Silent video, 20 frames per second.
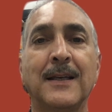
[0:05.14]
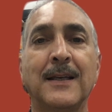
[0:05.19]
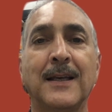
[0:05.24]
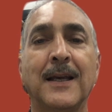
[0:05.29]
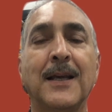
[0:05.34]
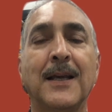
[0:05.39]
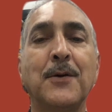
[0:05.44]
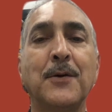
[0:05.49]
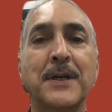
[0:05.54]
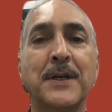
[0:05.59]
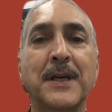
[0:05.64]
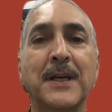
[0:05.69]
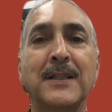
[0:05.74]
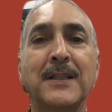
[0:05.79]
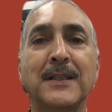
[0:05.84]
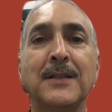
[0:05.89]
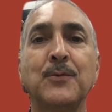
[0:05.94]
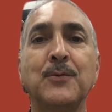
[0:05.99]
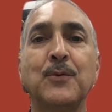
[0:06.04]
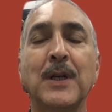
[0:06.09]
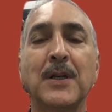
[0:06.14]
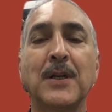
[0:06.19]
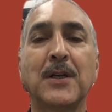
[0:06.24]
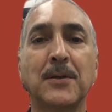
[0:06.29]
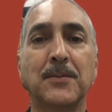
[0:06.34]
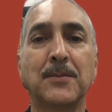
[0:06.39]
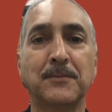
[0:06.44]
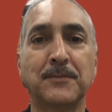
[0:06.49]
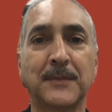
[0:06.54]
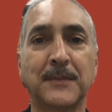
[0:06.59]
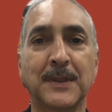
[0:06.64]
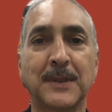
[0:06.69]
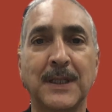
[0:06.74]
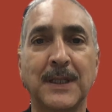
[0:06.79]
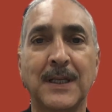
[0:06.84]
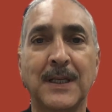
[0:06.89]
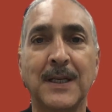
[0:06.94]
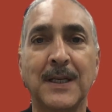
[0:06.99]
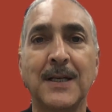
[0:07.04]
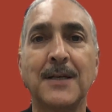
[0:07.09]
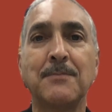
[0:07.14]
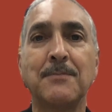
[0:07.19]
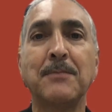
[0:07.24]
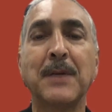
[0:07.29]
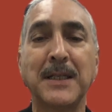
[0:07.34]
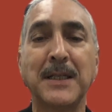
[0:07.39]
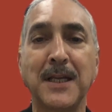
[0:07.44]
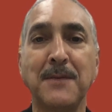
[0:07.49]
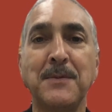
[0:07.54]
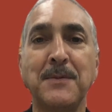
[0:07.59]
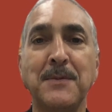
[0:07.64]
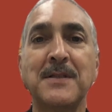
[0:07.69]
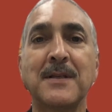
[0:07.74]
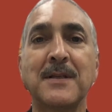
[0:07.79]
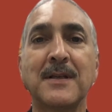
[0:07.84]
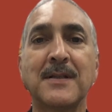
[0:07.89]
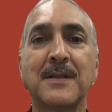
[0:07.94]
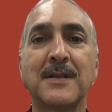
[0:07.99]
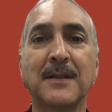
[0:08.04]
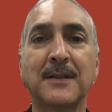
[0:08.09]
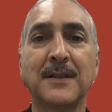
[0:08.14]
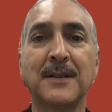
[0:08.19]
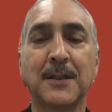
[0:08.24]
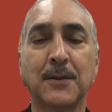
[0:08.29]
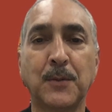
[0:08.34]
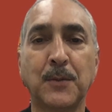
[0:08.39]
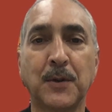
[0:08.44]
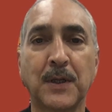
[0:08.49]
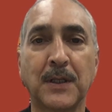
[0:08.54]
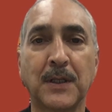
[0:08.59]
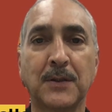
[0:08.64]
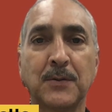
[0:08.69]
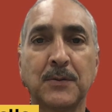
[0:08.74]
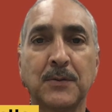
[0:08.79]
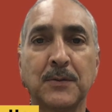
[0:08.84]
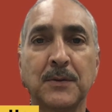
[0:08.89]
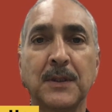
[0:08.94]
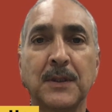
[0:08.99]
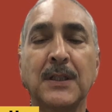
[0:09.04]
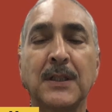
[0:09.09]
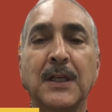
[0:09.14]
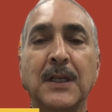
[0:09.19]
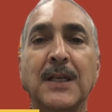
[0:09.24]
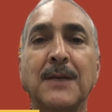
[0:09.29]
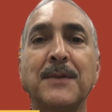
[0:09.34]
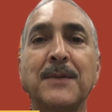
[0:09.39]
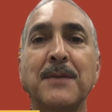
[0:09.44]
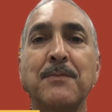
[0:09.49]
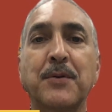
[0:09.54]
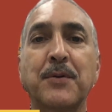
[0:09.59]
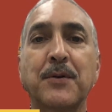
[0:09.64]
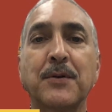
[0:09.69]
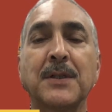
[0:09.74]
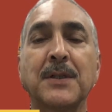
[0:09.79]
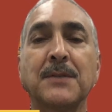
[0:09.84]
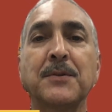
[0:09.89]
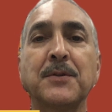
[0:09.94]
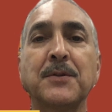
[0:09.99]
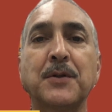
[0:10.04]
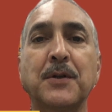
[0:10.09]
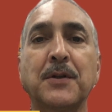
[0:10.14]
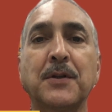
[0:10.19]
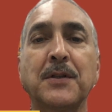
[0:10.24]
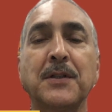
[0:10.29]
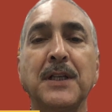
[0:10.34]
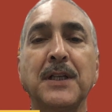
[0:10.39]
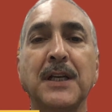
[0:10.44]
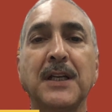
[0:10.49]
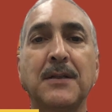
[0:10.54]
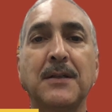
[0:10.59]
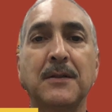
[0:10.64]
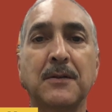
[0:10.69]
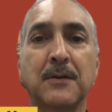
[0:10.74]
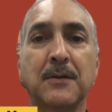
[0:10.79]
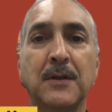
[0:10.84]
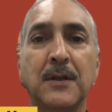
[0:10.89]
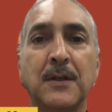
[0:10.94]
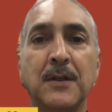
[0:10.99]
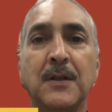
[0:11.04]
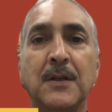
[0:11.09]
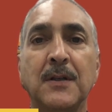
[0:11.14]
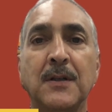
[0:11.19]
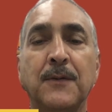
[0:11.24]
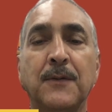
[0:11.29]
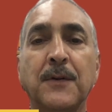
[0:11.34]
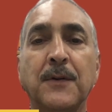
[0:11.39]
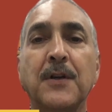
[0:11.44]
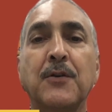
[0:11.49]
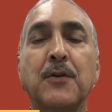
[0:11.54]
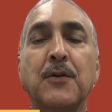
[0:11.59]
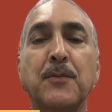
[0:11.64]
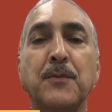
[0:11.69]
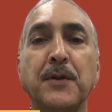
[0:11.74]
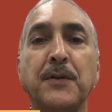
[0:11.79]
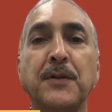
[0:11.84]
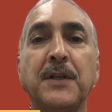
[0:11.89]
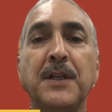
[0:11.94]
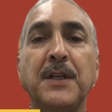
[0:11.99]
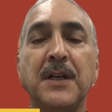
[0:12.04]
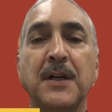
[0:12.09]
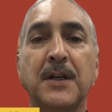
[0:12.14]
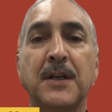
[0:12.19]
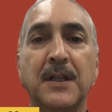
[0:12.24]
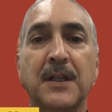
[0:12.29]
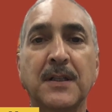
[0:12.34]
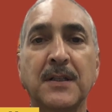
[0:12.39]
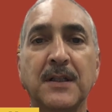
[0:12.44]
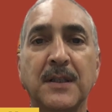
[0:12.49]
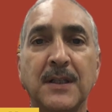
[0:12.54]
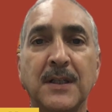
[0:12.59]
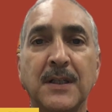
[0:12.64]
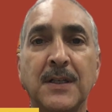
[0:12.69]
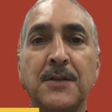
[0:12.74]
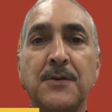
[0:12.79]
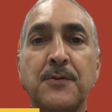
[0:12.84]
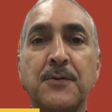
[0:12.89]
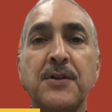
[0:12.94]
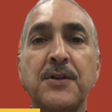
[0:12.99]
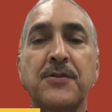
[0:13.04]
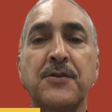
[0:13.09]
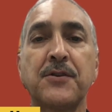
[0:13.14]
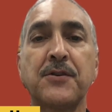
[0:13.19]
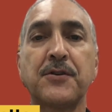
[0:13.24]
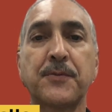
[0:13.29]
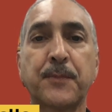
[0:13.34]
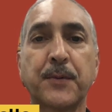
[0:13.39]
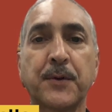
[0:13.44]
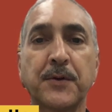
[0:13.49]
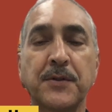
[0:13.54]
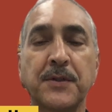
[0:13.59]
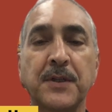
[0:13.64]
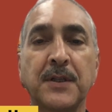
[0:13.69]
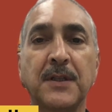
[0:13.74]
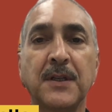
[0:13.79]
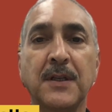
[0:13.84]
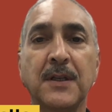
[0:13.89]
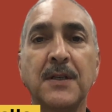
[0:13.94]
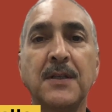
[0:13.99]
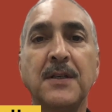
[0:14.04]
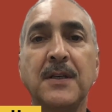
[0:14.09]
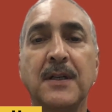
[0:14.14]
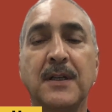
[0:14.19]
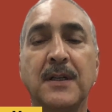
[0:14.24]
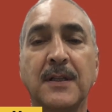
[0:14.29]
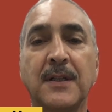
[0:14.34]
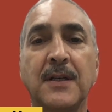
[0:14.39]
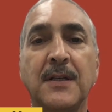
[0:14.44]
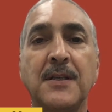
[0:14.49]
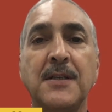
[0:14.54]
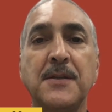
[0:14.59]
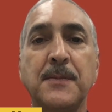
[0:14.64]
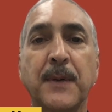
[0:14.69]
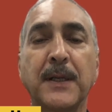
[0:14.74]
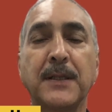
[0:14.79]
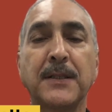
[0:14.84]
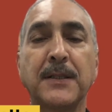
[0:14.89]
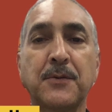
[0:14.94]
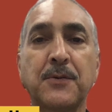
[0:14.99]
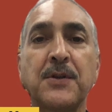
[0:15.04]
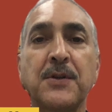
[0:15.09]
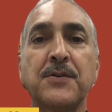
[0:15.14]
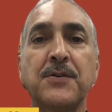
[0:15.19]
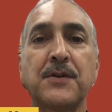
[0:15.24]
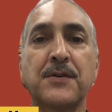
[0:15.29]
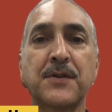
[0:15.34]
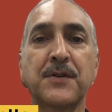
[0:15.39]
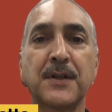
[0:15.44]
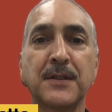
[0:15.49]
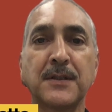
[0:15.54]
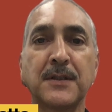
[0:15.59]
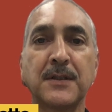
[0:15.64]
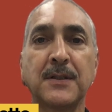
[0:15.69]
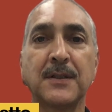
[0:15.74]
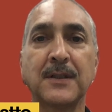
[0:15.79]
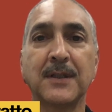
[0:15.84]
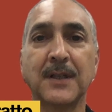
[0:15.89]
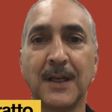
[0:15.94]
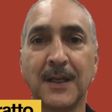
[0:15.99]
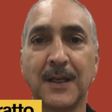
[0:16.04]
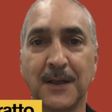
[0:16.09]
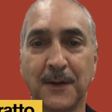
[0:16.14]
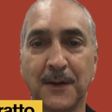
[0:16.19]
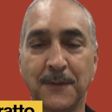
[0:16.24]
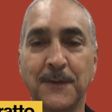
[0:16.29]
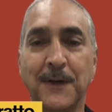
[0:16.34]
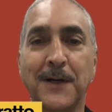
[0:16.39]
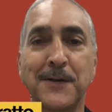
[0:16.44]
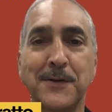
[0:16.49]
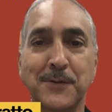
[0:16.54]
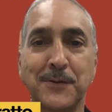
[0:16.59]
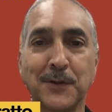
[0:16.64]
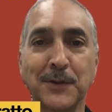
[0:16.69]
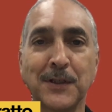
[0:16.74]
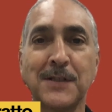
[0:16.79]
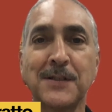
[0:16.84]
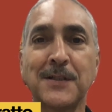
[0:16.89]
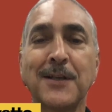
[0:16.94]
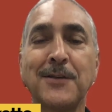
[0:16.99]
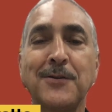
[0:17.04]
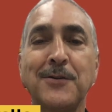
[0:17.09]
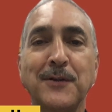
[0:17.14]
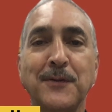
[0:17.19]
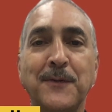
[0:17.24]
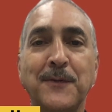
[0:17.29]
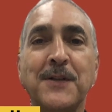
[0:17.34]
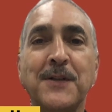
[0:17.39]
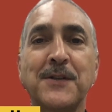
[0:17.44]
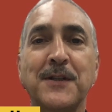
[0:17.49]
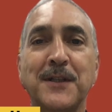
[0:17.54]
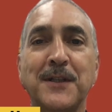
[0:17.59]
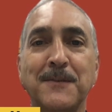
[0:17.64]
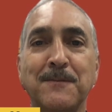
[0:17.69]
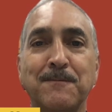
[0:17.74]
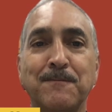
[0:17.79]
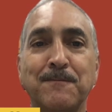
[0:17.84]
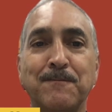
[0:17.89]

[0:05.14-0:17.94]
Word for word: Hello again and welcome. My name is Santiago Morato and I am the program coordinator for the Community Art and Research Project here at the Hispanic Research Center of Arizona State University.